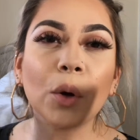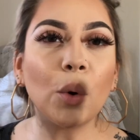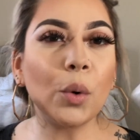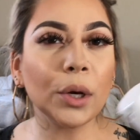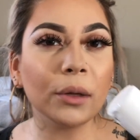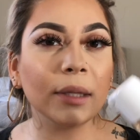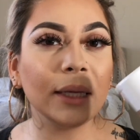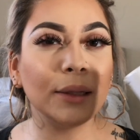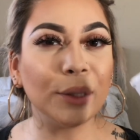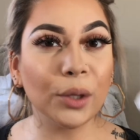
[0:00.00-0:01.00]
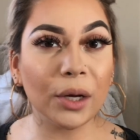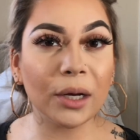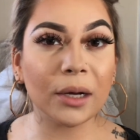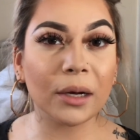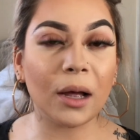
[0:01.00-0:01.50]
oily
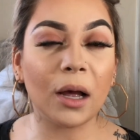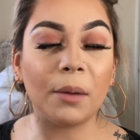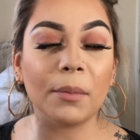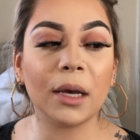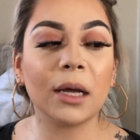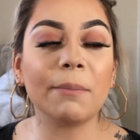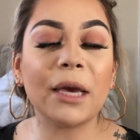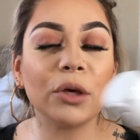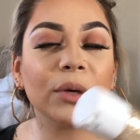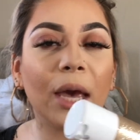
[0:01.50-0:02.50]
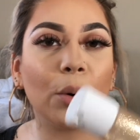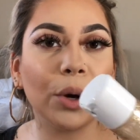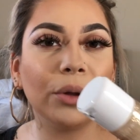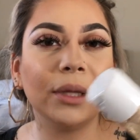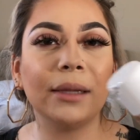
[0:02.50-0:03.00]
look. It could make you get
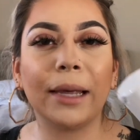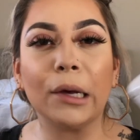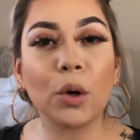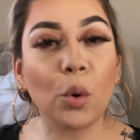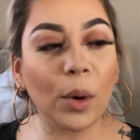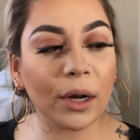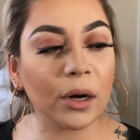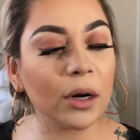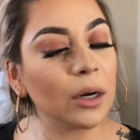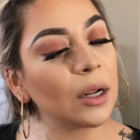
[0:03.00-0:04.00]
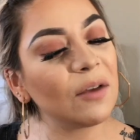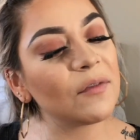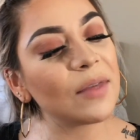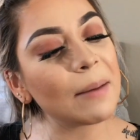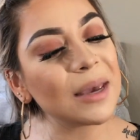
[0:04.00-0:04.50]
oily like quicker, if
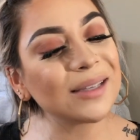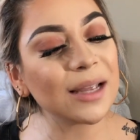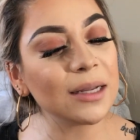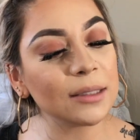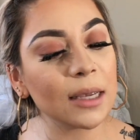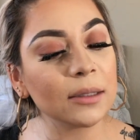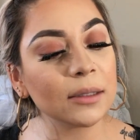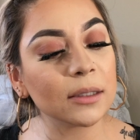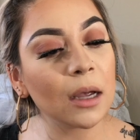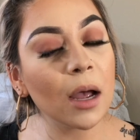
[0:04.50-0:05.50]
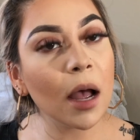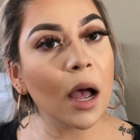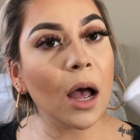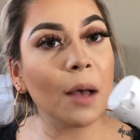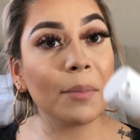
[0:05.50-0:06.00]
that makes any sense.
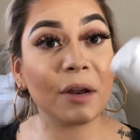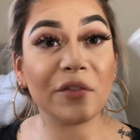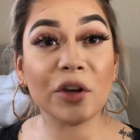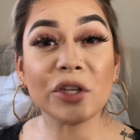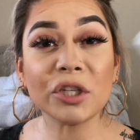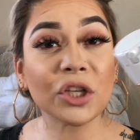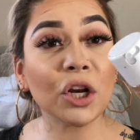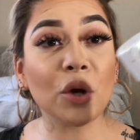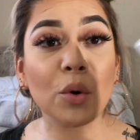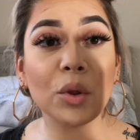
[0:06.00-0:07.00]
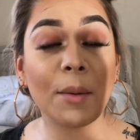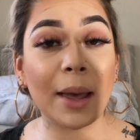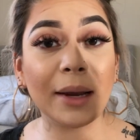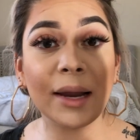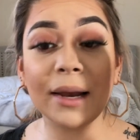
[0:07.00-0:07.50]
But if you're just gonna go to the
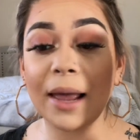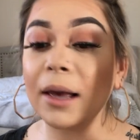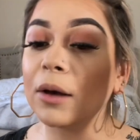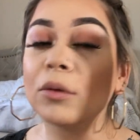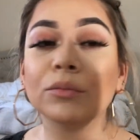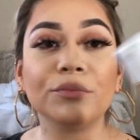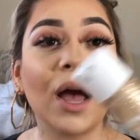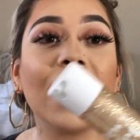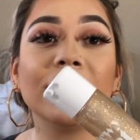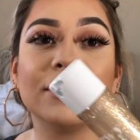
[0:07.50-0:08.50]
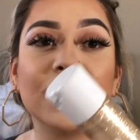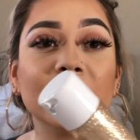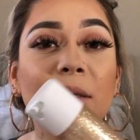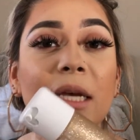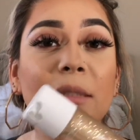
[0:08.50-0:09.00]
baile, like
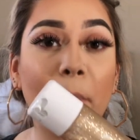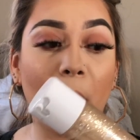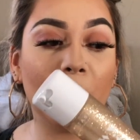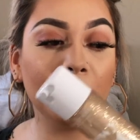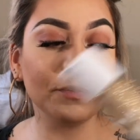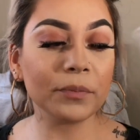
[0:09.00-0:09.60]
this is bomb.